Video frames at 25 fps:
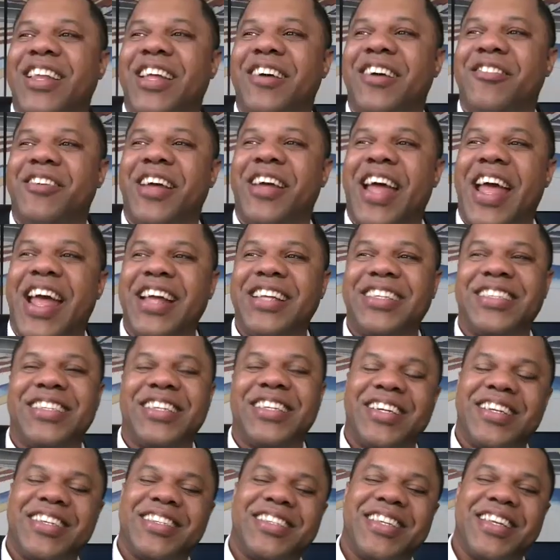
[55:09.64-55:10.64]
it. I love it.
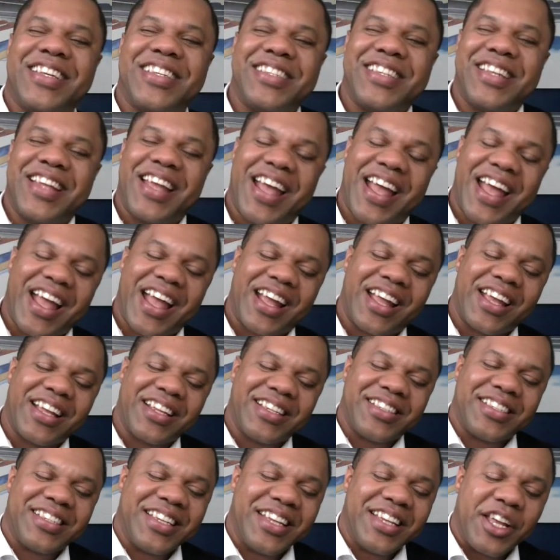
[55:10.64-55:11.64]
Aynsley
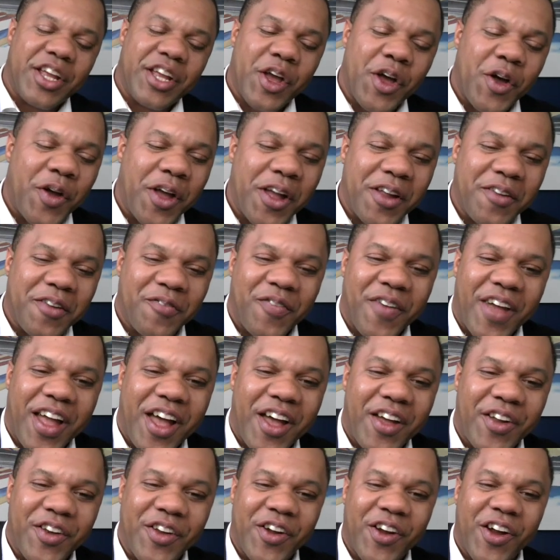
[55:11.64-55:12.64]
Szczesniak, CEO and
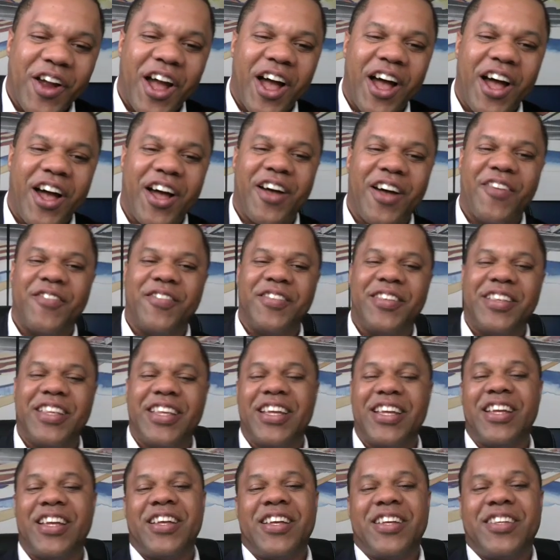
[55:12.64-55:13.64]
founder of
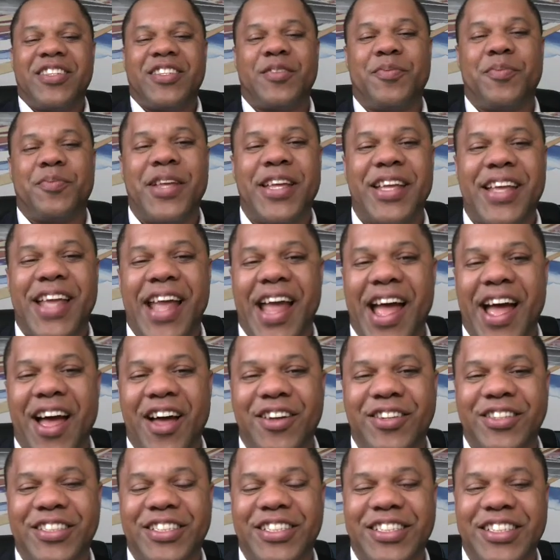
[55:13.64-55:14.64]
the Speak
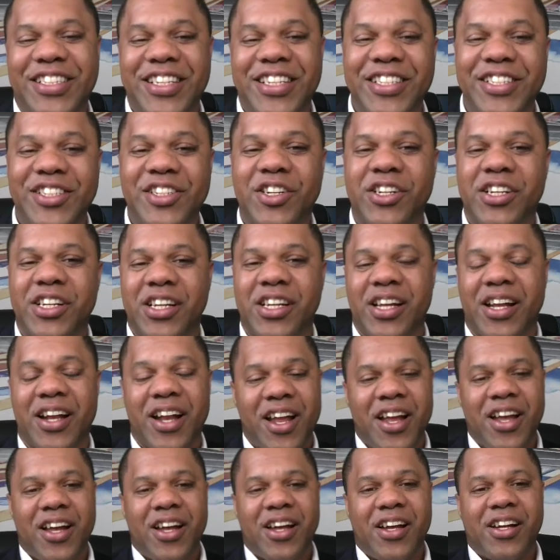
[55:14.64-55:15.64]
Out Sisterhood,